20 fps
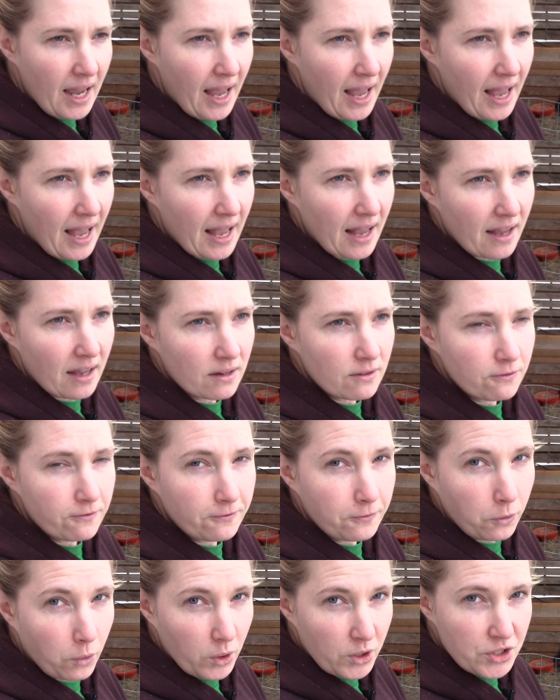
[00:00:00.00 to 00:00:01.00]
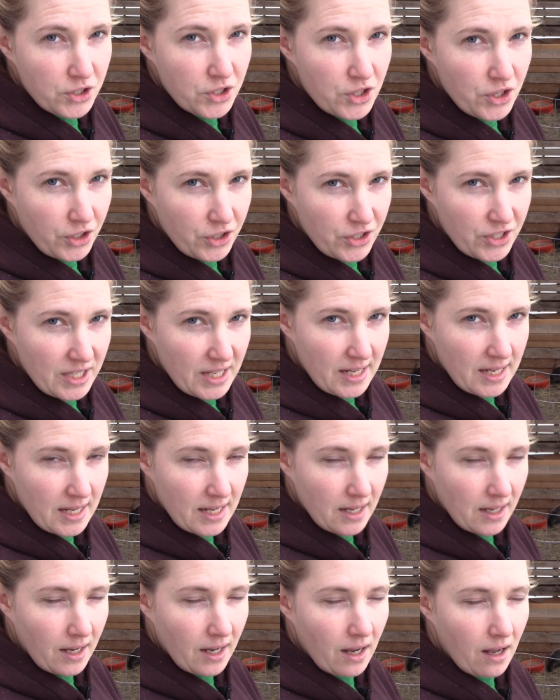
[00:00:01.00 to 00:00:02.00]
and forced
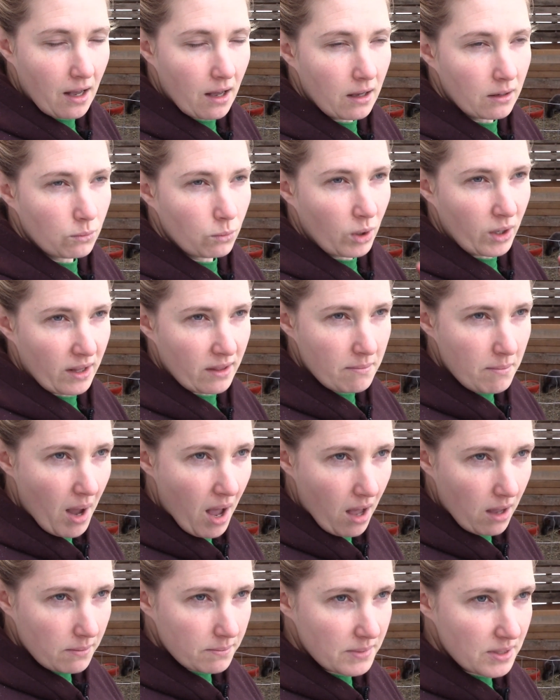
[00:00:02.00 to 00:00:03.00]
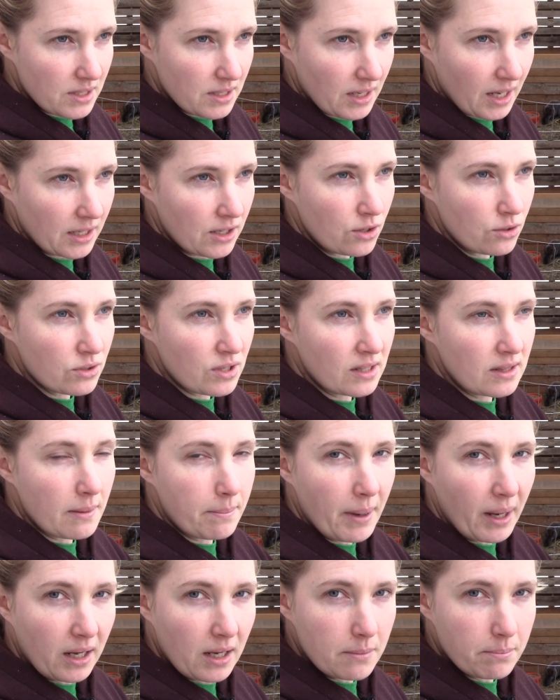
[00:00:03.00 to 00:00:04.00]
nursing on one of the moms and using the
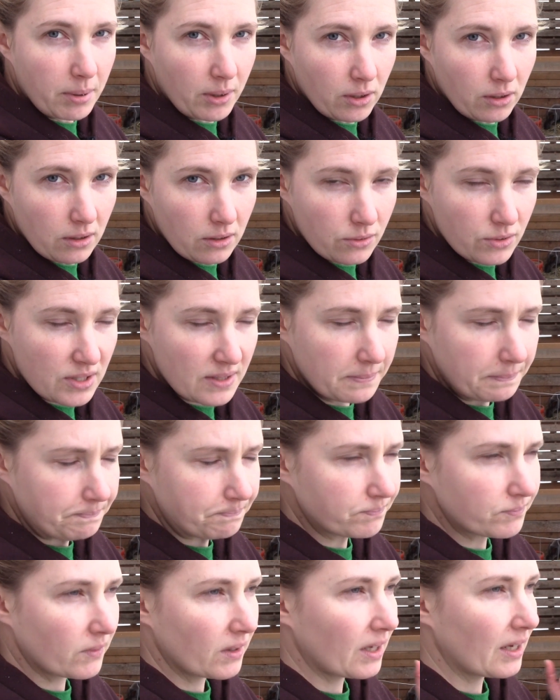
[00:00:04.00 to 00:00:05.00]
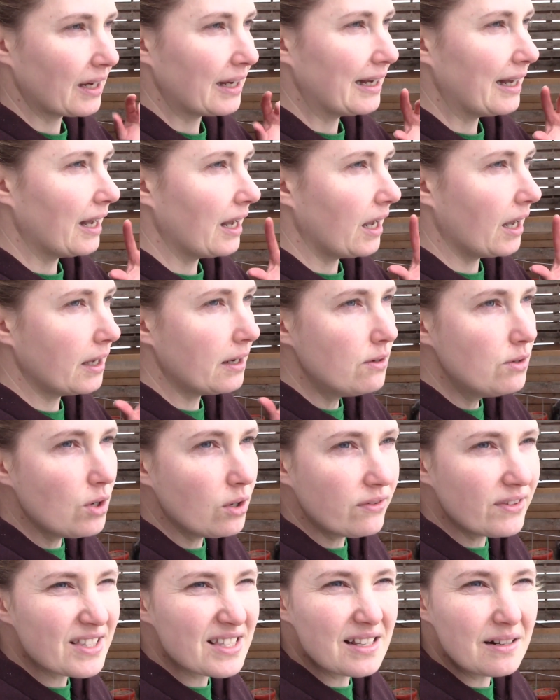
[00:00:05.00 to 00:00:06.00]
bucket burrows. I don't know
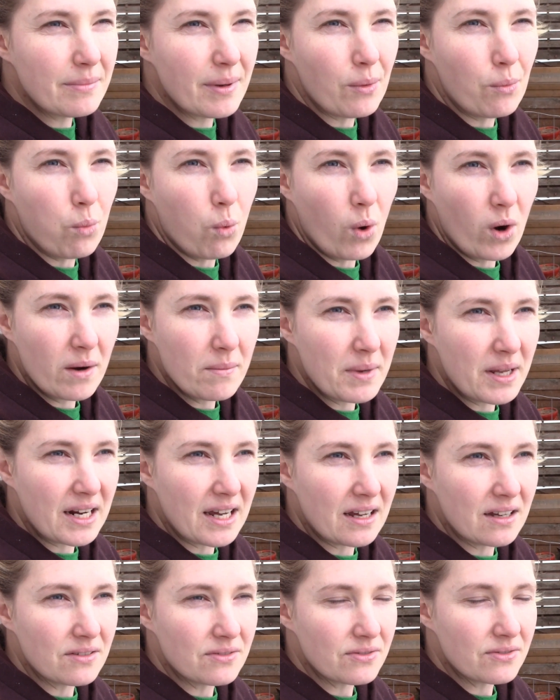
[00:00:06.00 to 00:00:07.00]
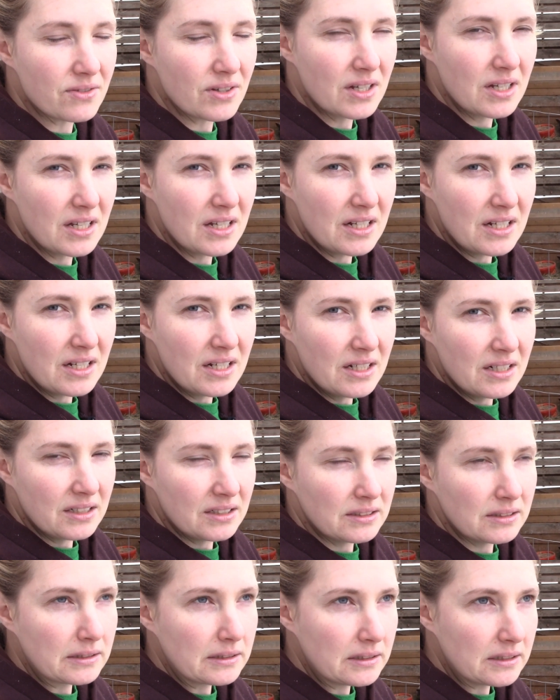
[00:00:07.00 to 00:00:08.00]
if it's going to be warm enough.
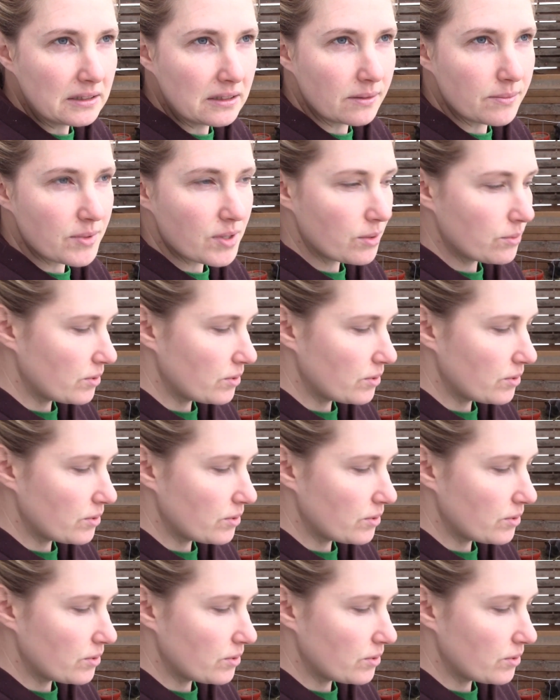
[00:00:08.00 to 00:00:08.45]
Oh, I'm so